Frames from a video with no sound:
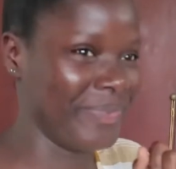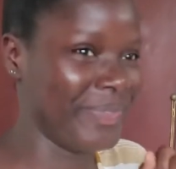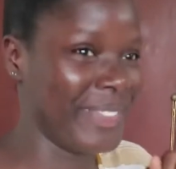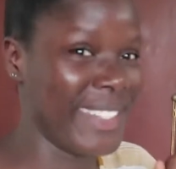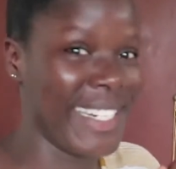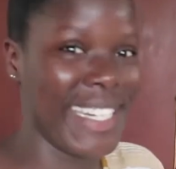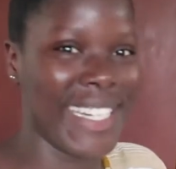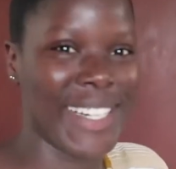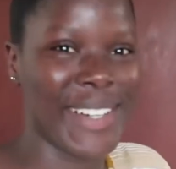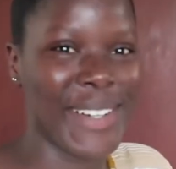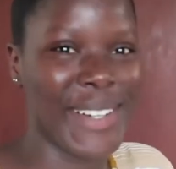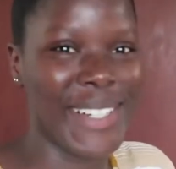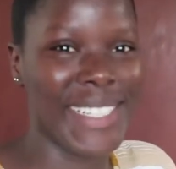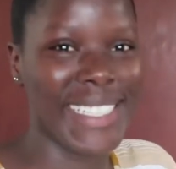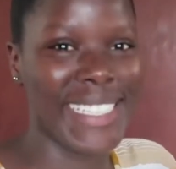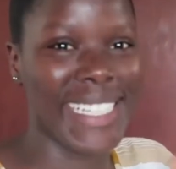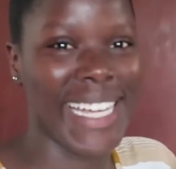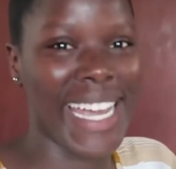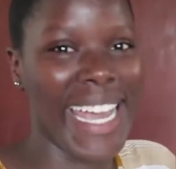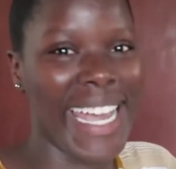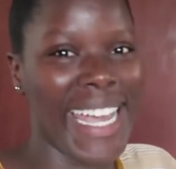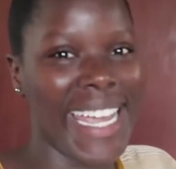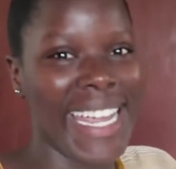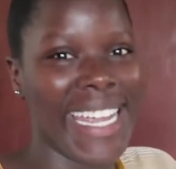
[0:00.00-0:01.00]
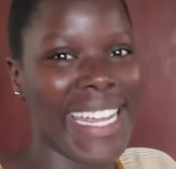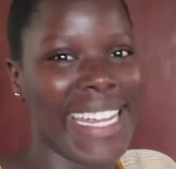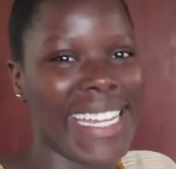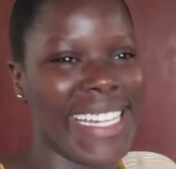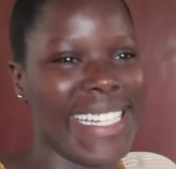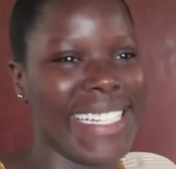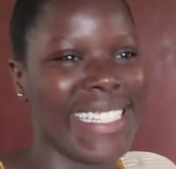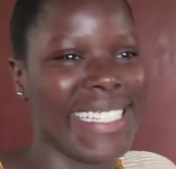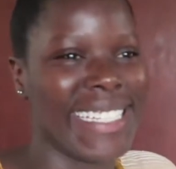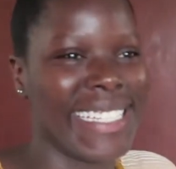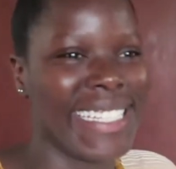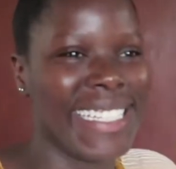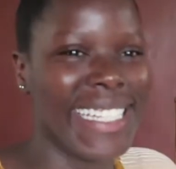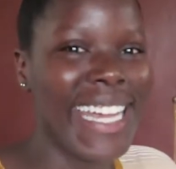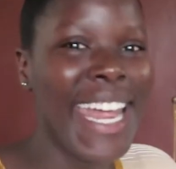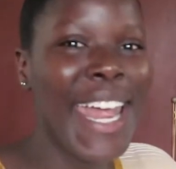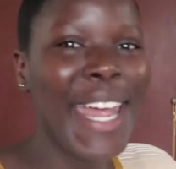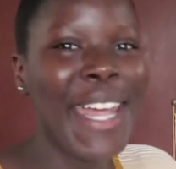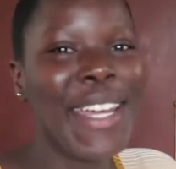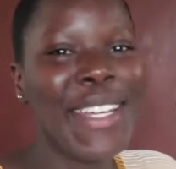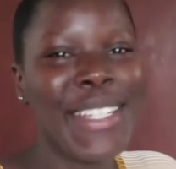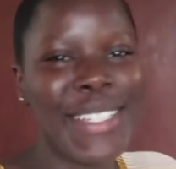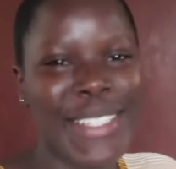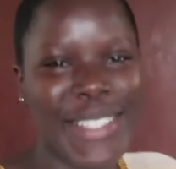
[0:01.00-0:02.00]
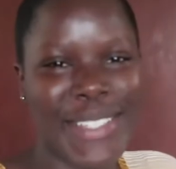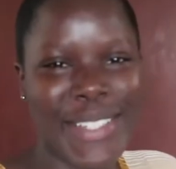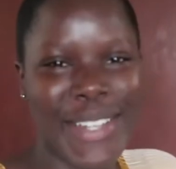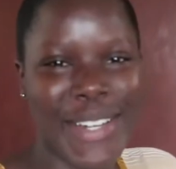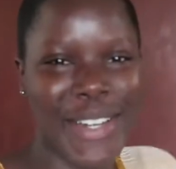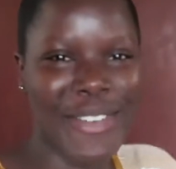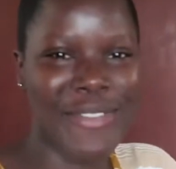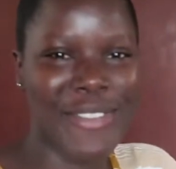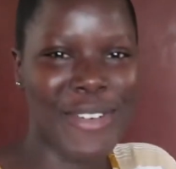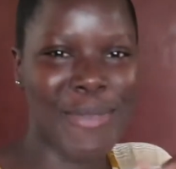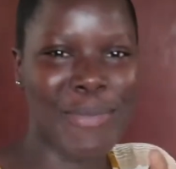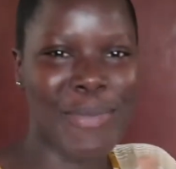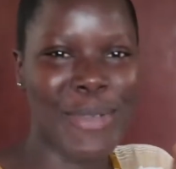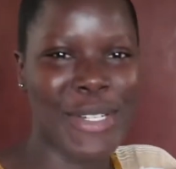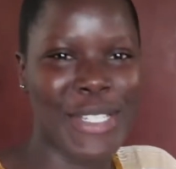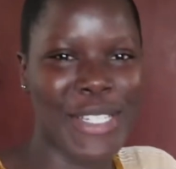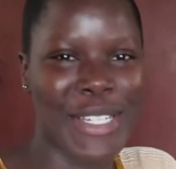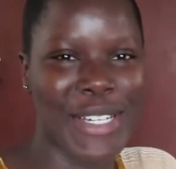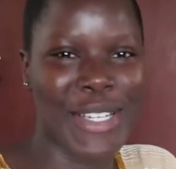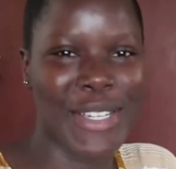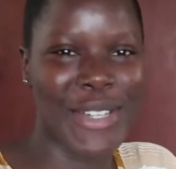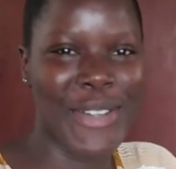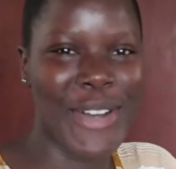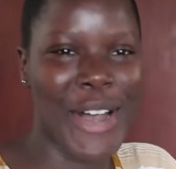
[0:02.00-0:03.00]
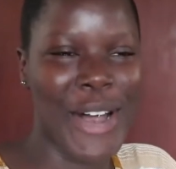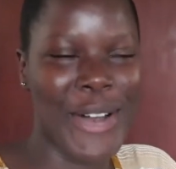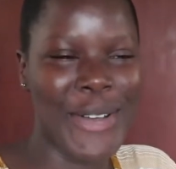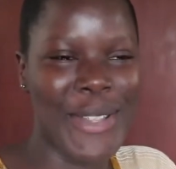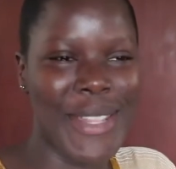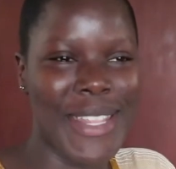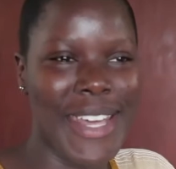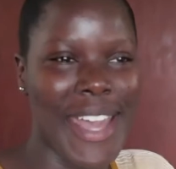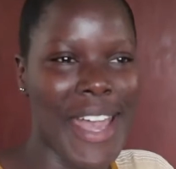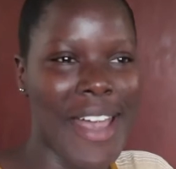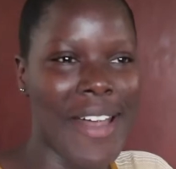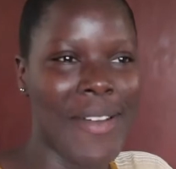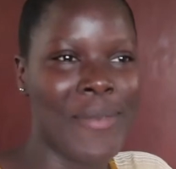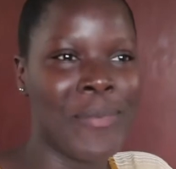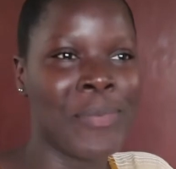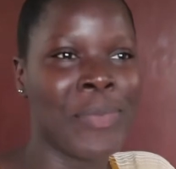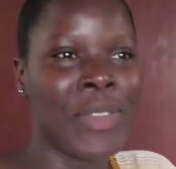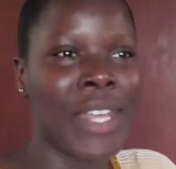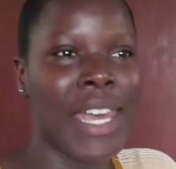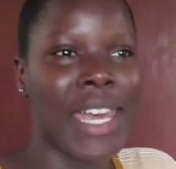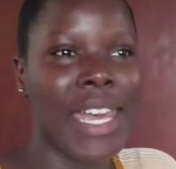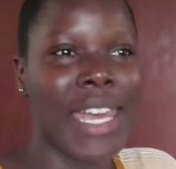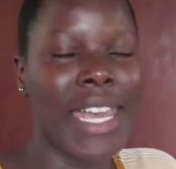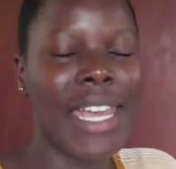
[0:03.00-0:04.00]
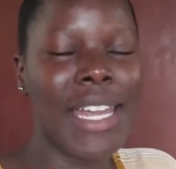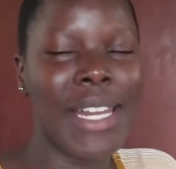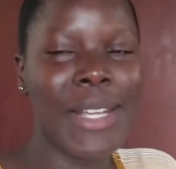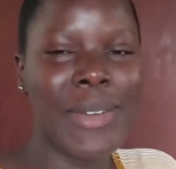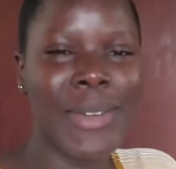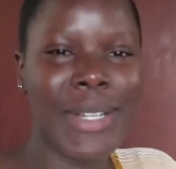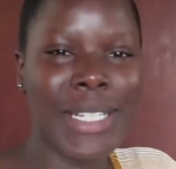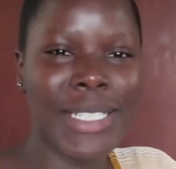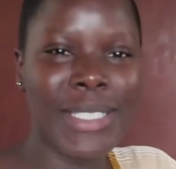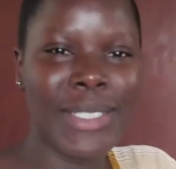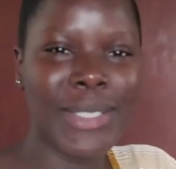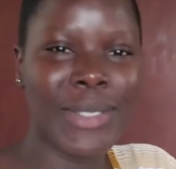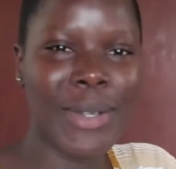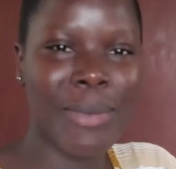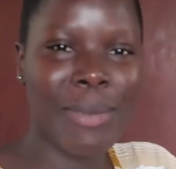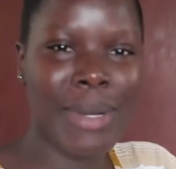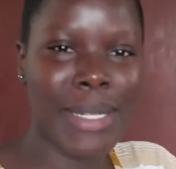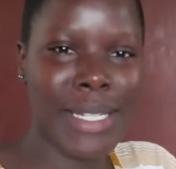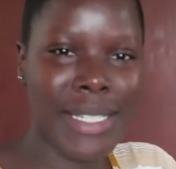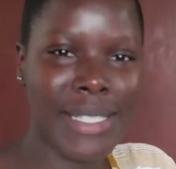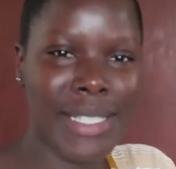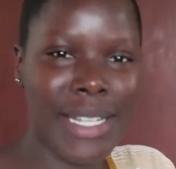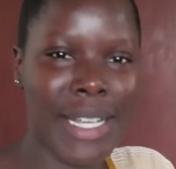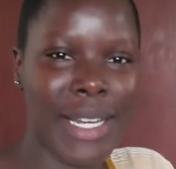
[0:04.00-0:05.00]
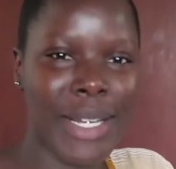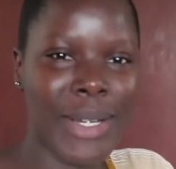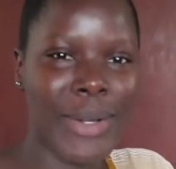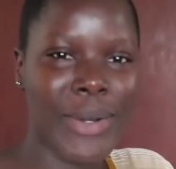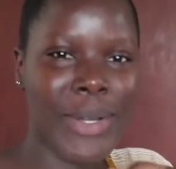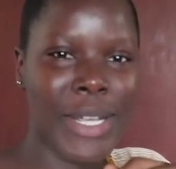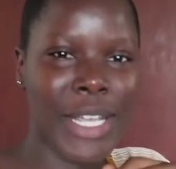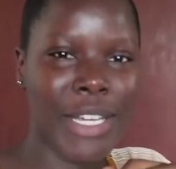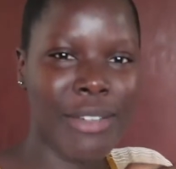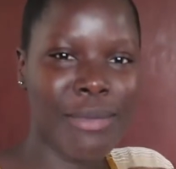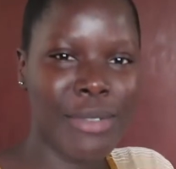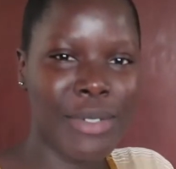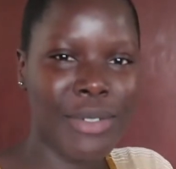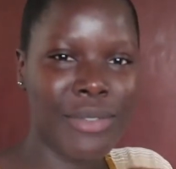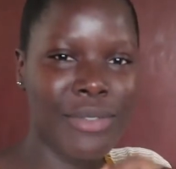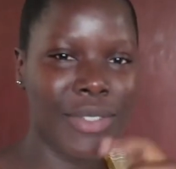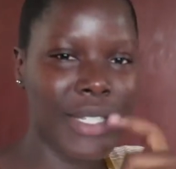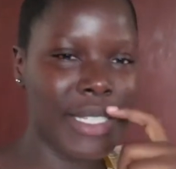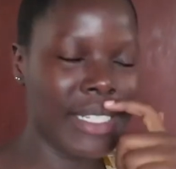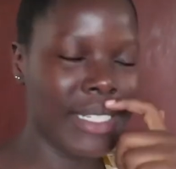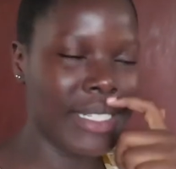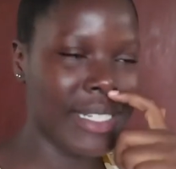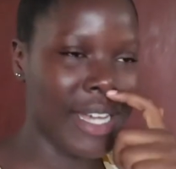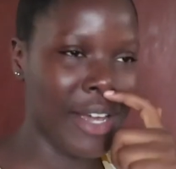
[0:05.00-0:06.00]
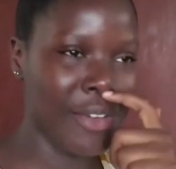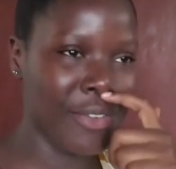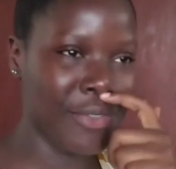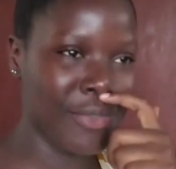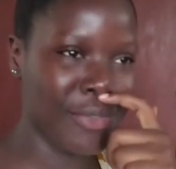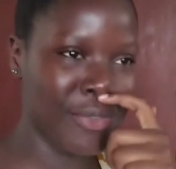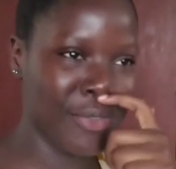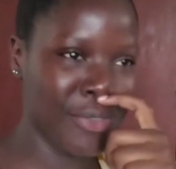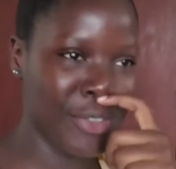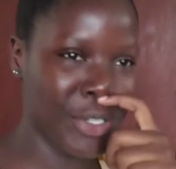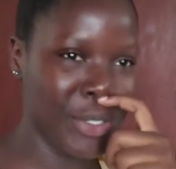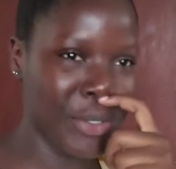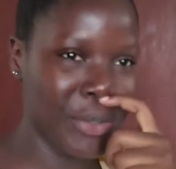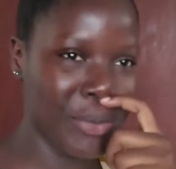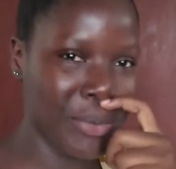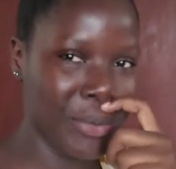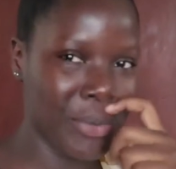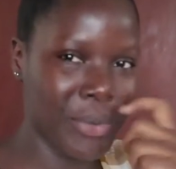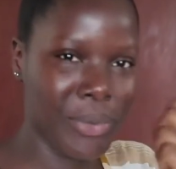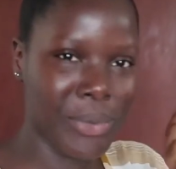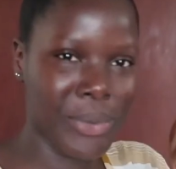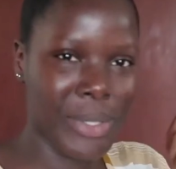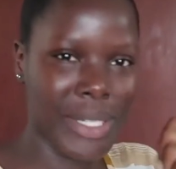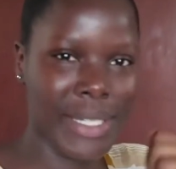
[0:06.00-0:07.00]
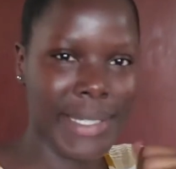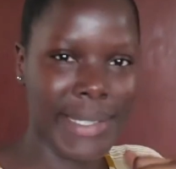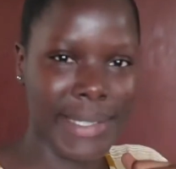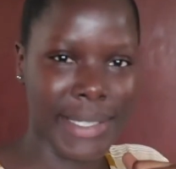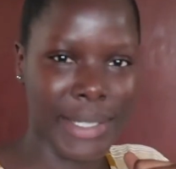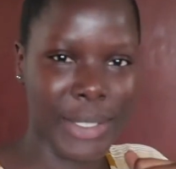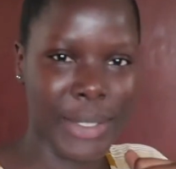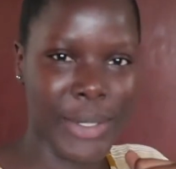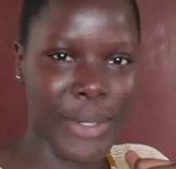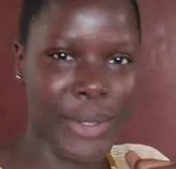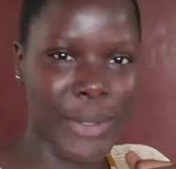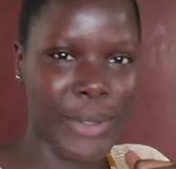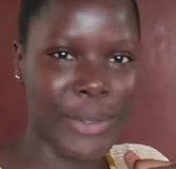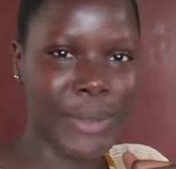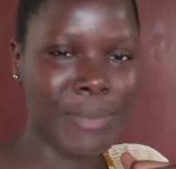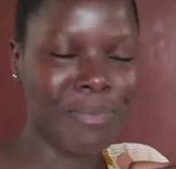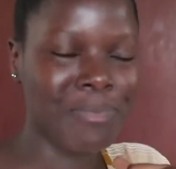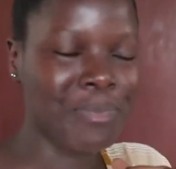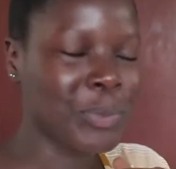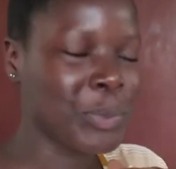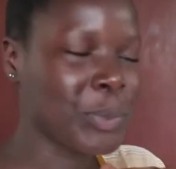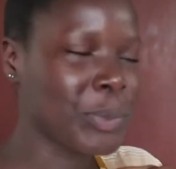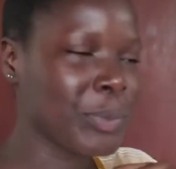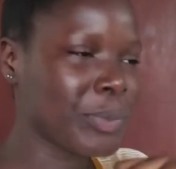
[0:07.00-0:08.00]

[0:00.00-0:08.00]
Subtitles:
Nicole. Hey, sorry for putting you out there. Anyway, so my sister-in-law came to visit a few weeks ago,